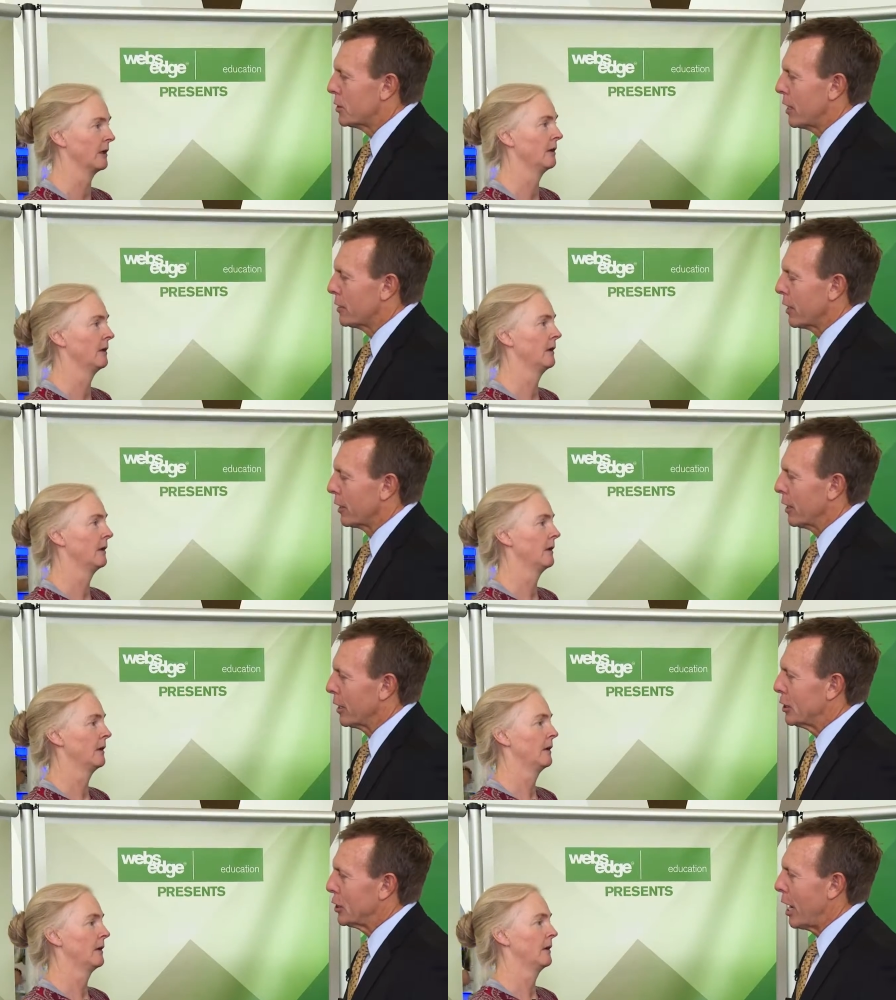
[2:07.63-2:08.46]
Speaker 1: sounds like
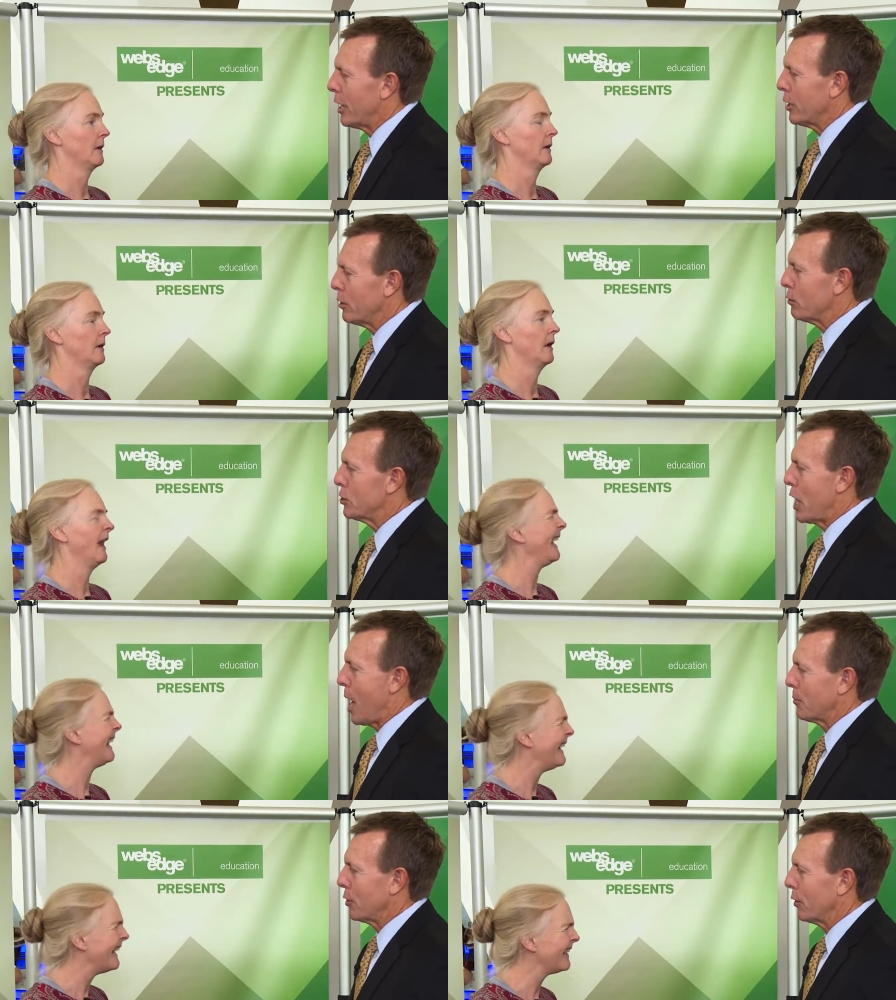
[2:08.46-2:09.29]
an exciting new
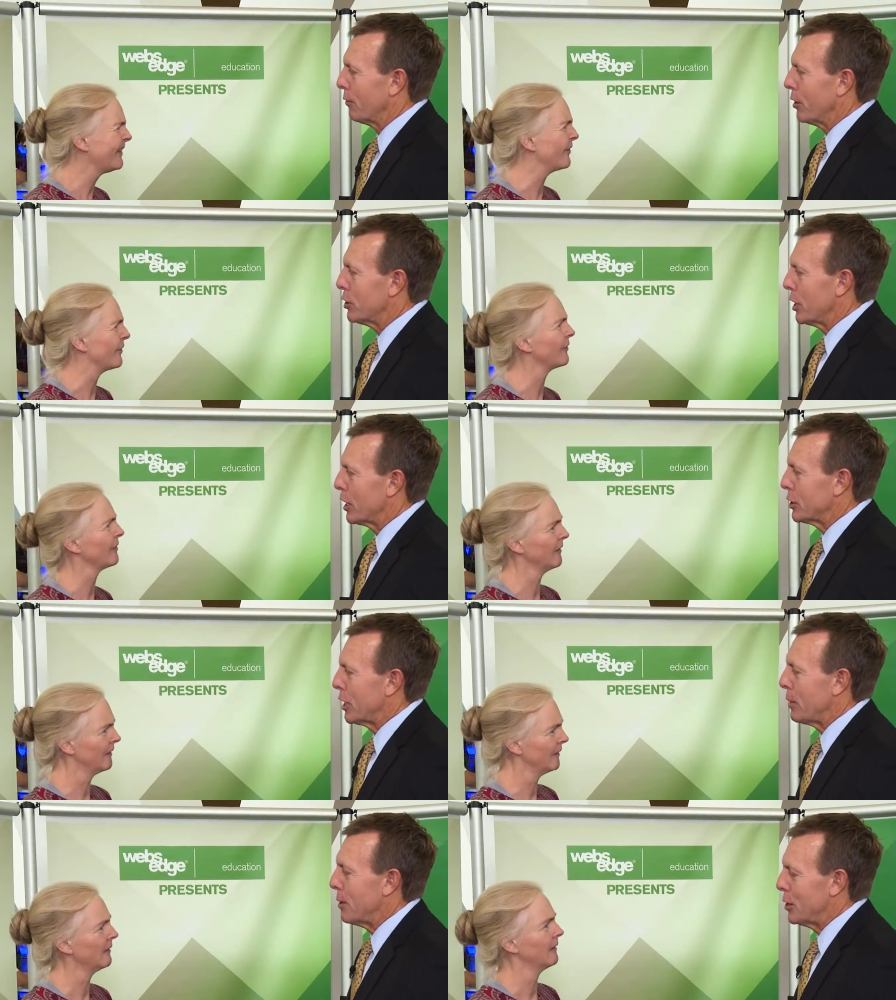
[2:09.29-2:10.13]
chapter of the
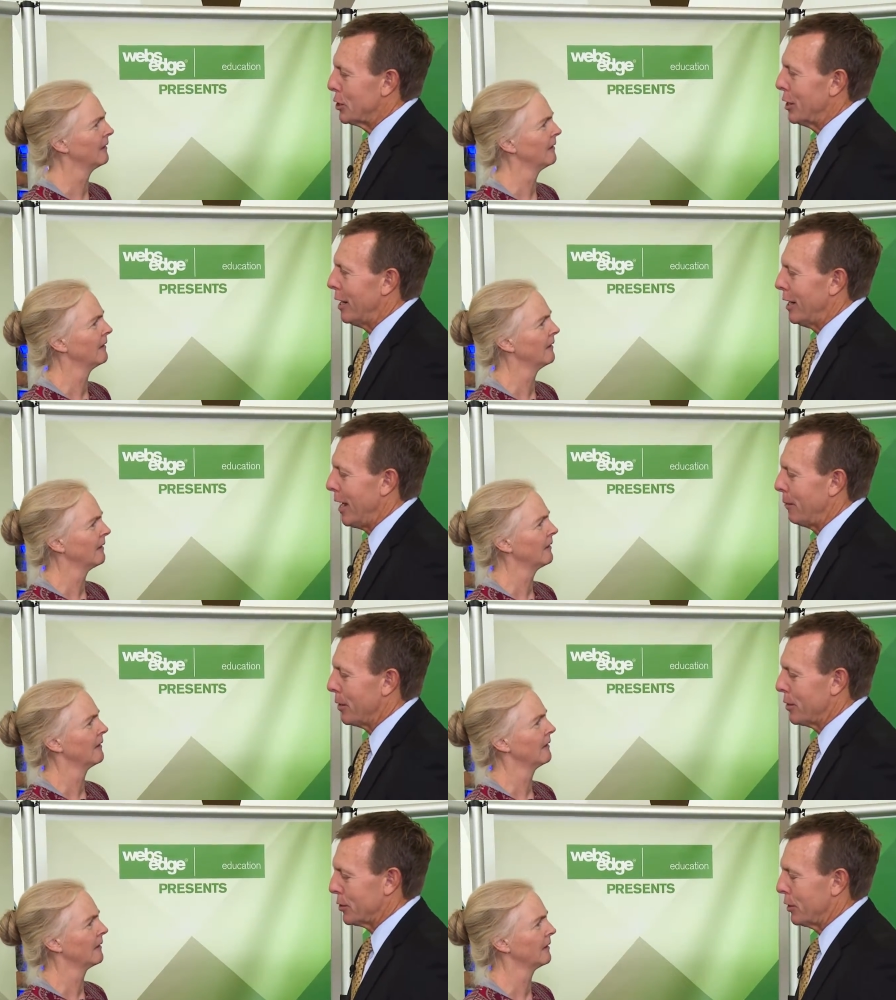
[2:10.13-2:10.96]
GSA mission and, and
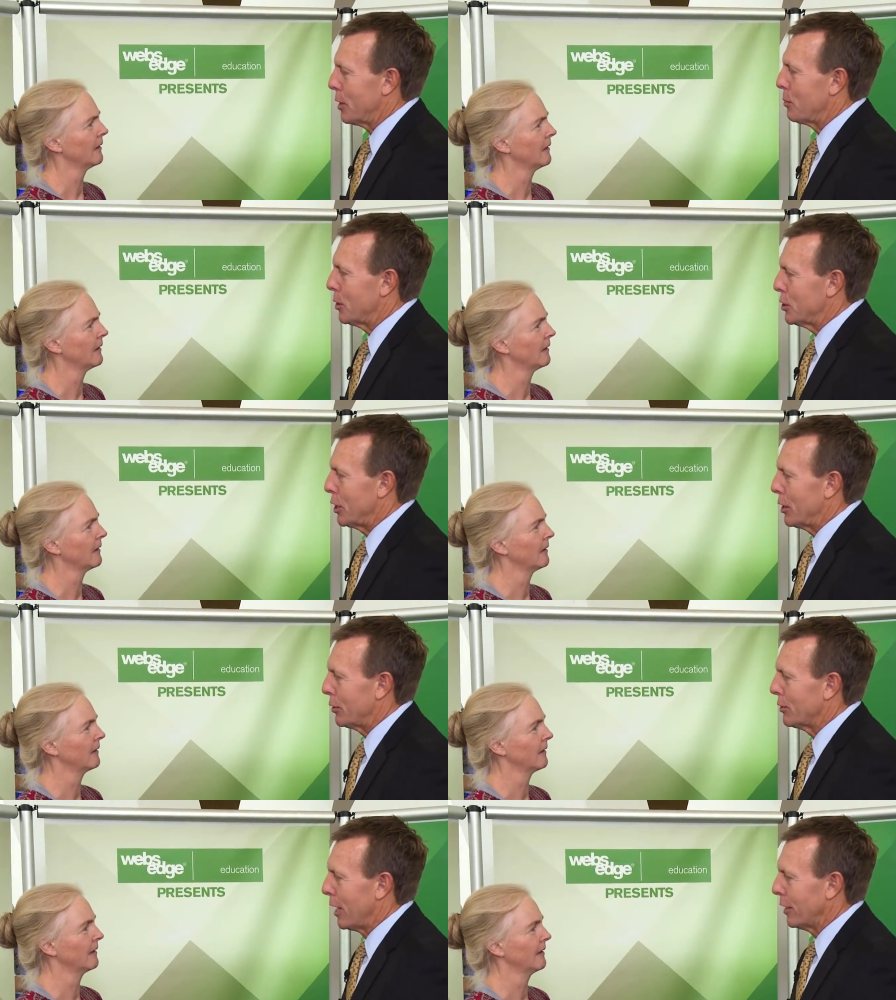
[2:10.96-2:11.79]
we certainly appreciate
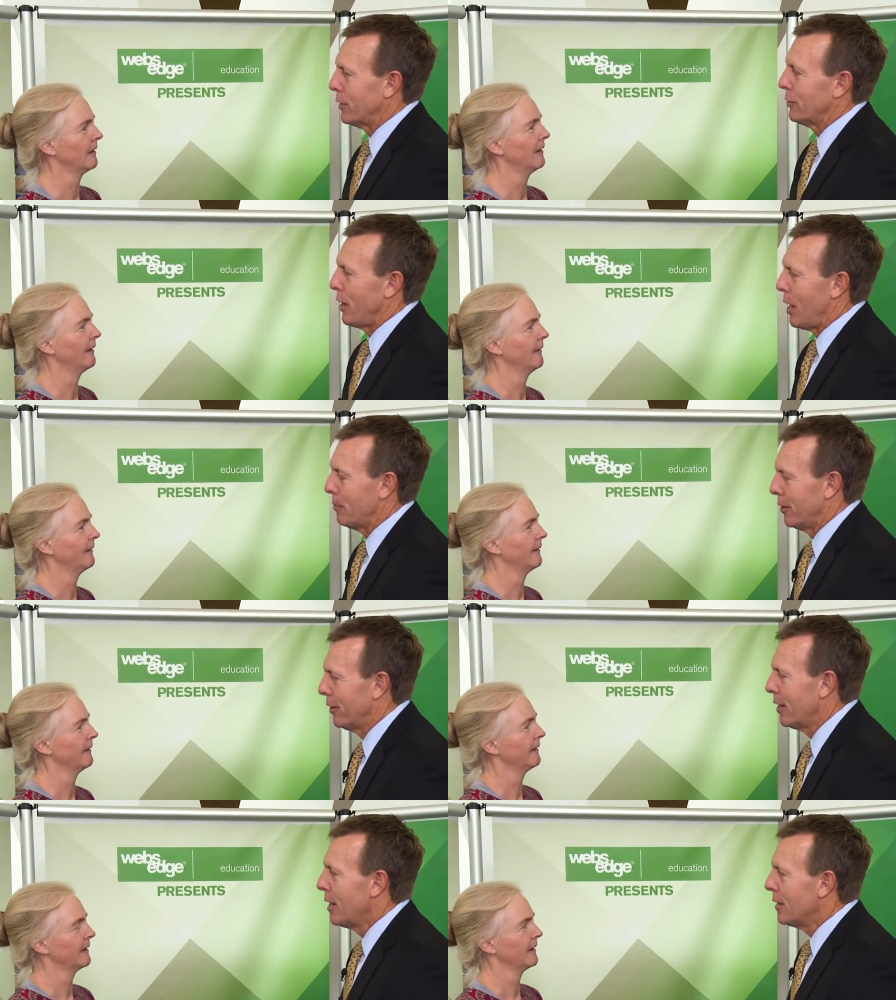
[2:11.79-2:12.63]
your taking the time
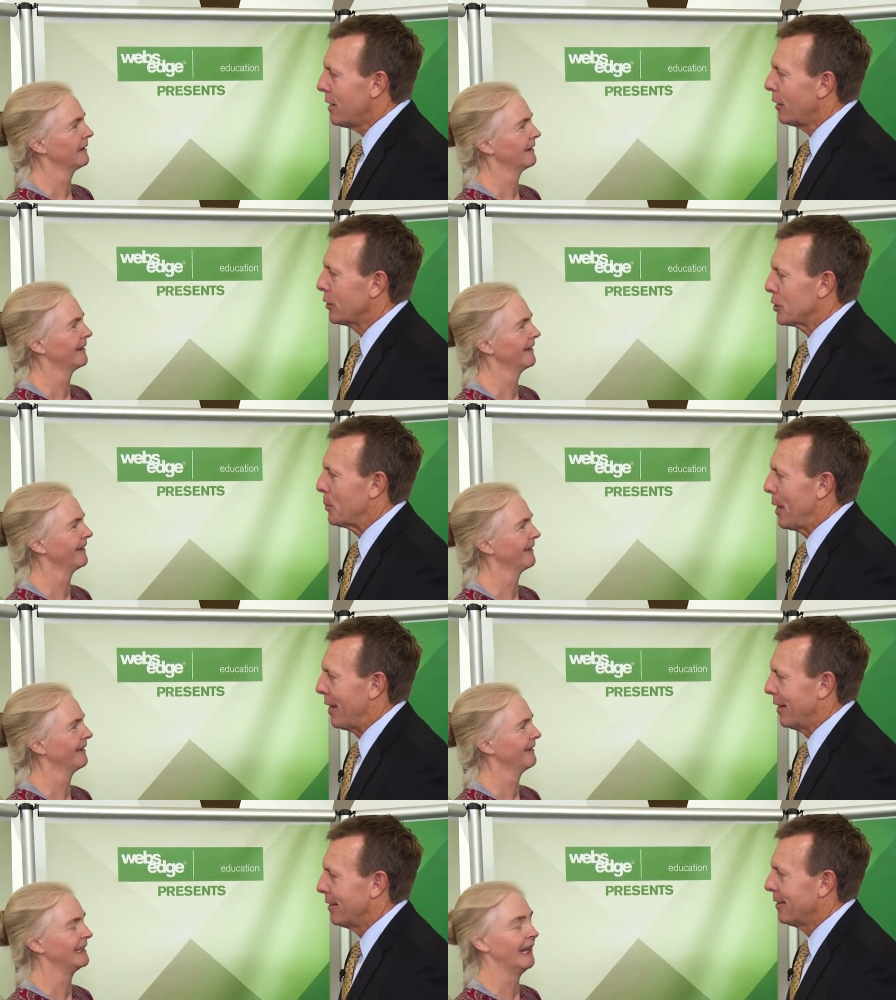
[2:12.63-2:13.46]
to tell us
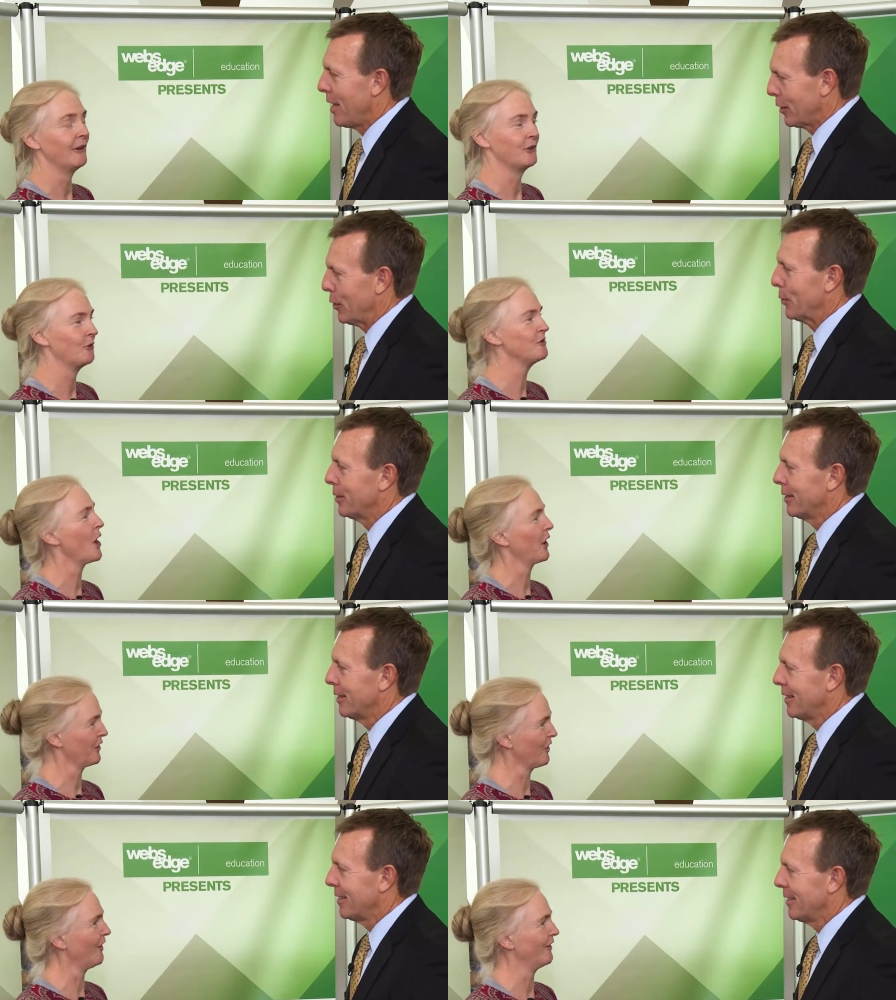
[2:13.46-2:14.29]
about it yeah Thank
Speaker 2: no you. not
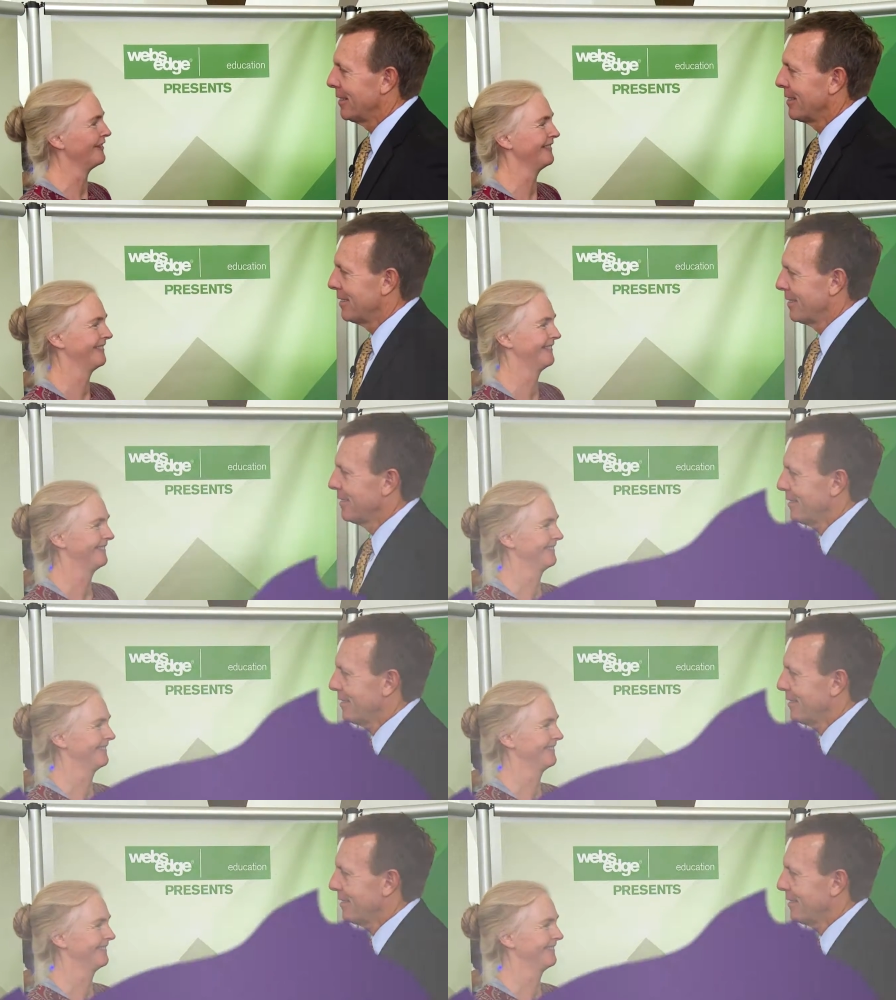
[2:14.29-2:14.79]
at all